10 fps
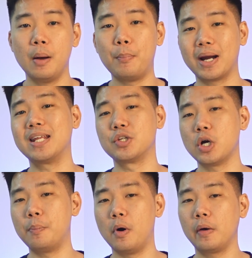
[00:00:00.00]
but in a
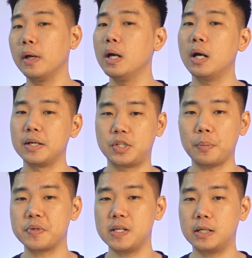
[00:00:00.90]
job board, a
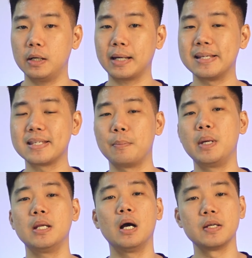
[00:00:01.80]
job seeker can
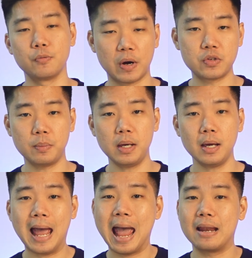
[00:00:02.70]
submit a resume
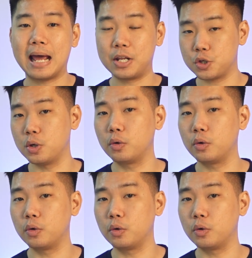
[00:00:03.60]
and additional